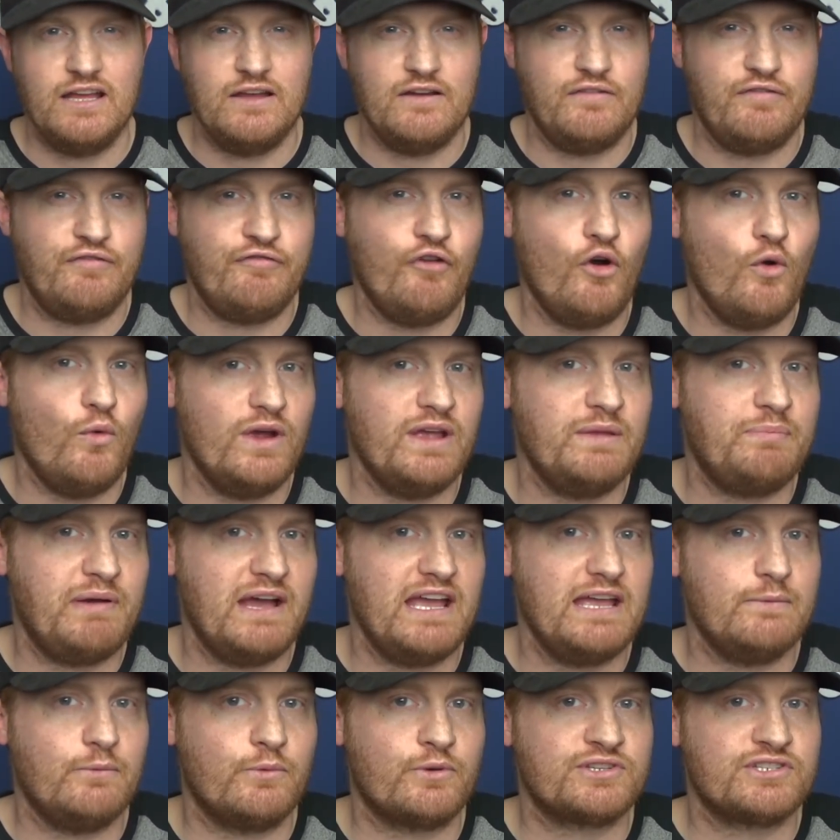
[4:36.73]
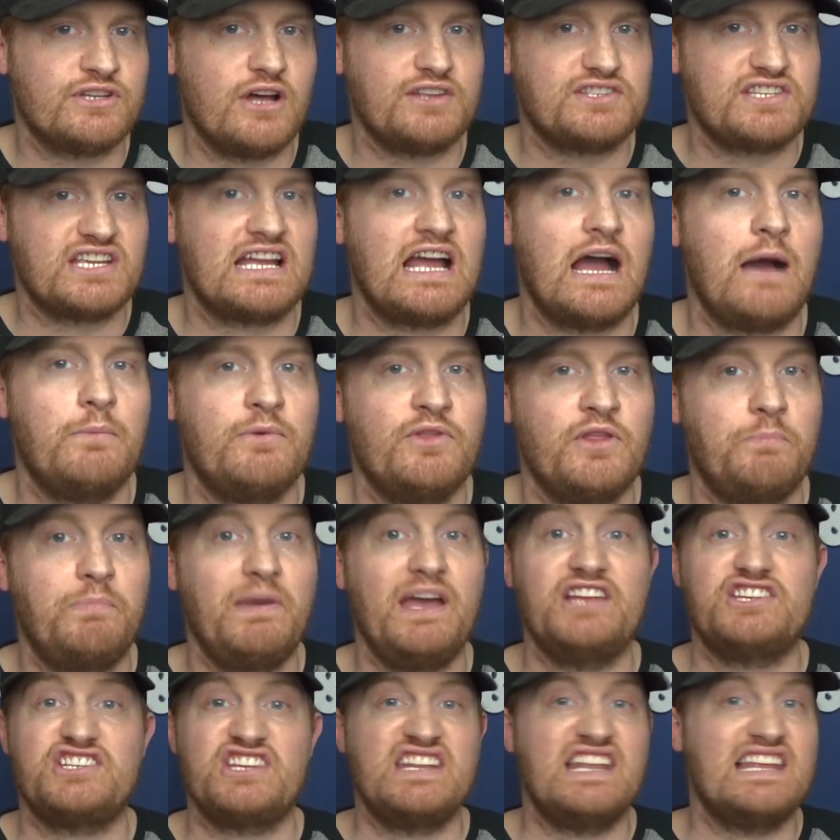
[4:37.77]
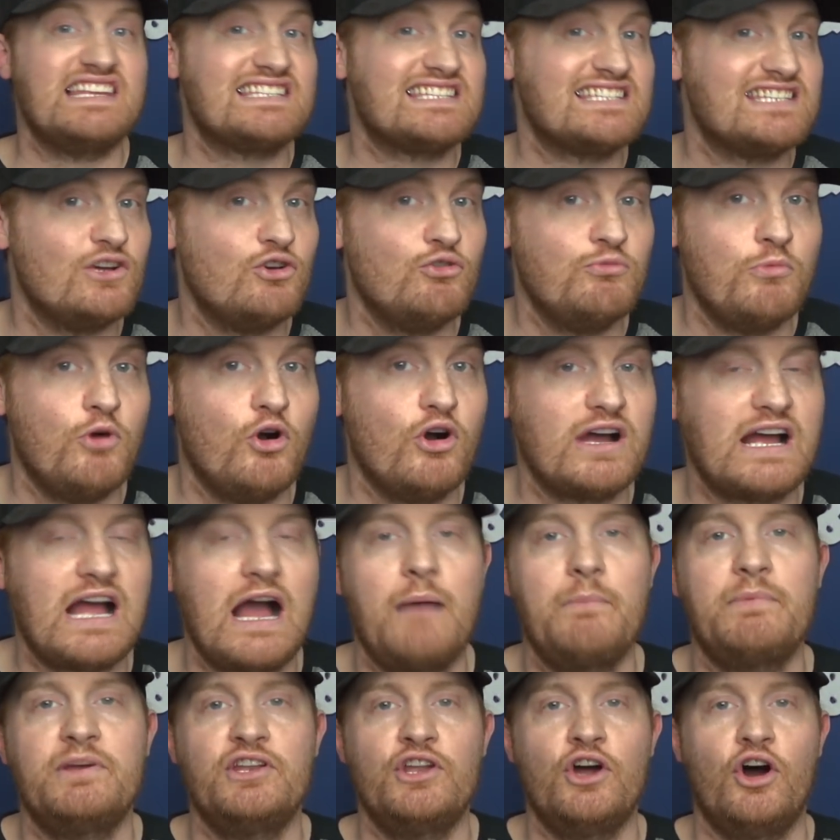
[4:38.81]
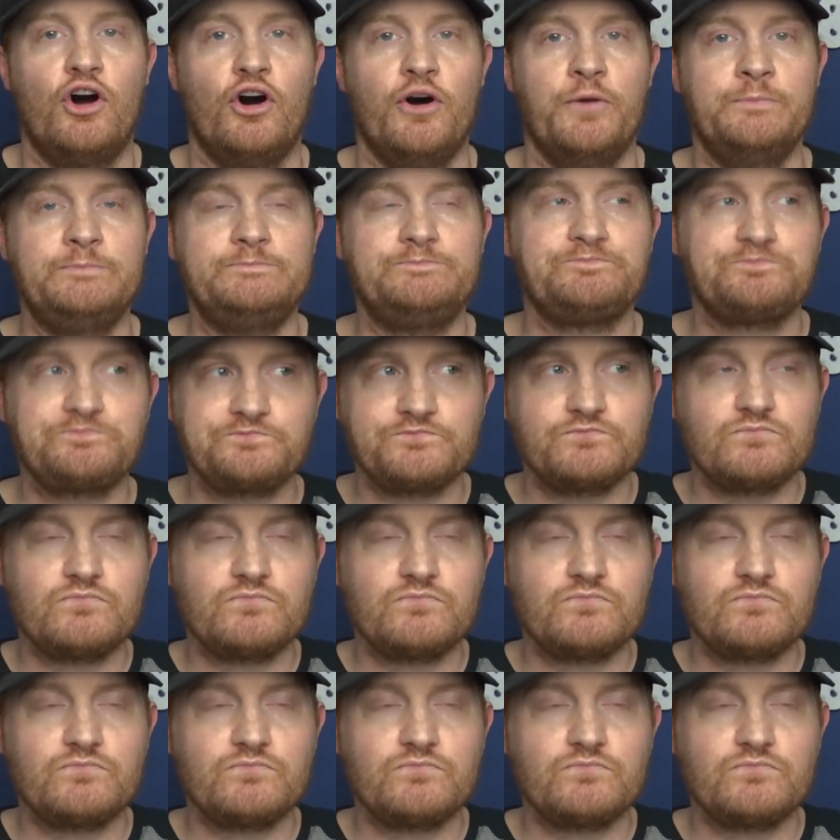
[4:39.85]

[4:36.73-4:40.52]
40 people start to come on the pitch and there's still more coming on,